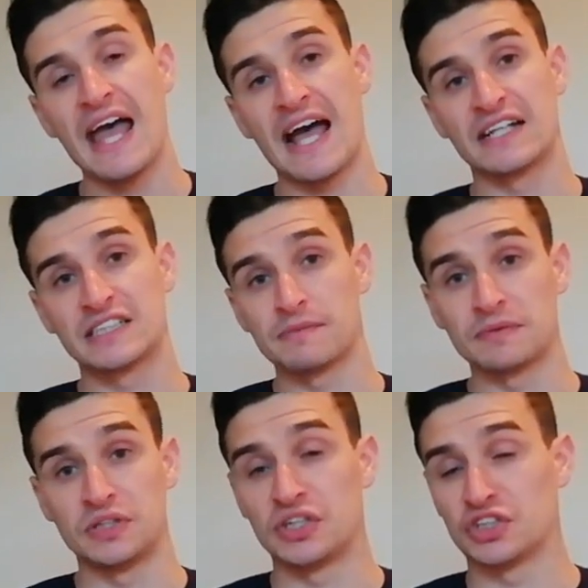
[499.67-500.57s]
And
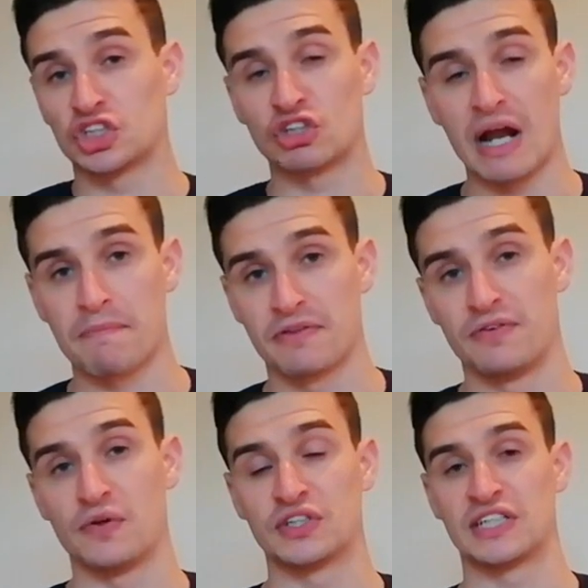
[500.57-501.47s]
sometimes you can just trap the
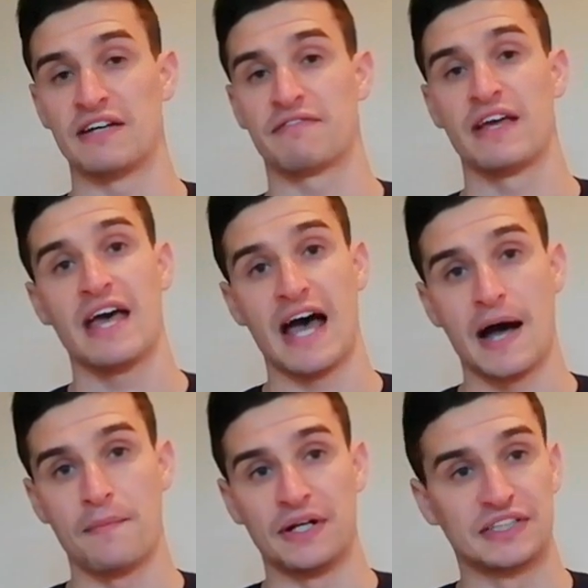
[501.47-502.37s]
fugitive
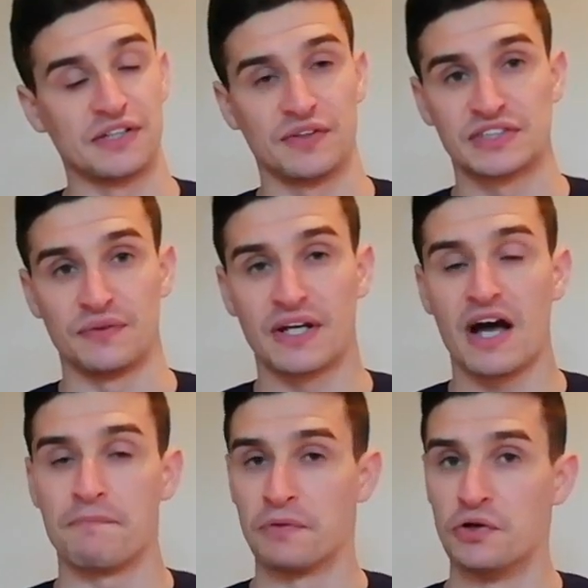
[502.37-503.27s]
so he
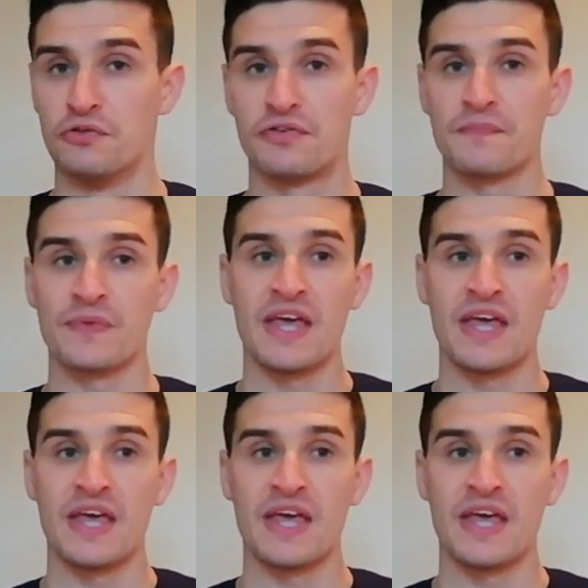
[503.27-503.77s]
can't move.